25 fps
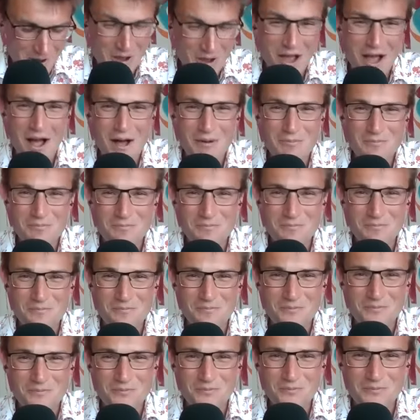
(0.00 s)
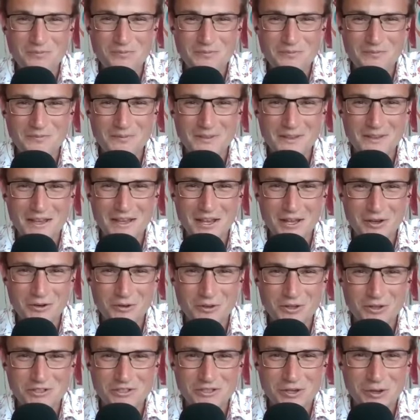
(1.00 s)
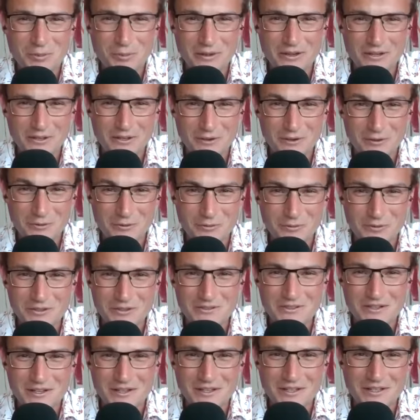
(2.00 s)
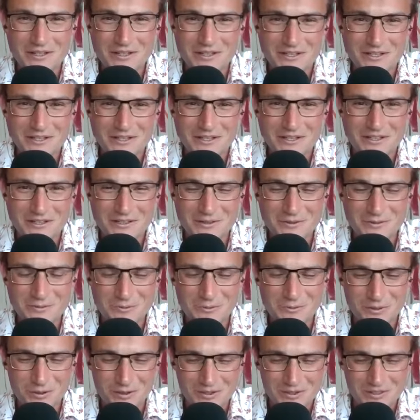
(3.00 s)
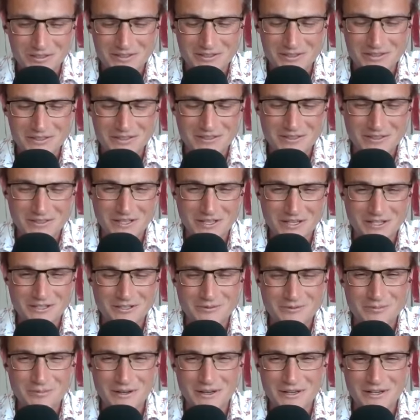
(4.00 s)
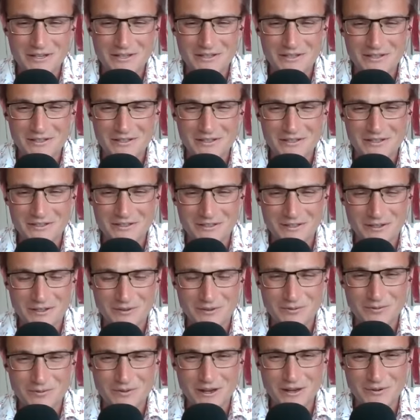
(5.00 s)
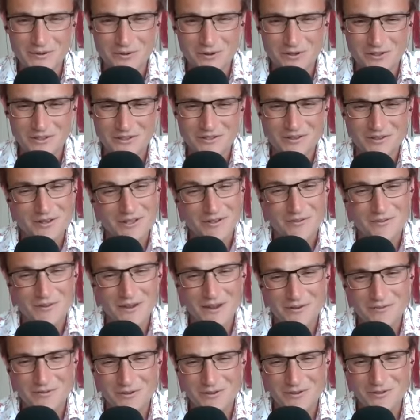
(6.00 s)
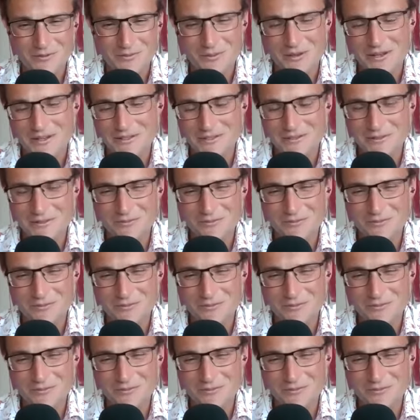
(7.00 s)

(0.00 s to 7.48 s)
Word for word: Um, and on the topic of music, what has been a favorite, the favorite piece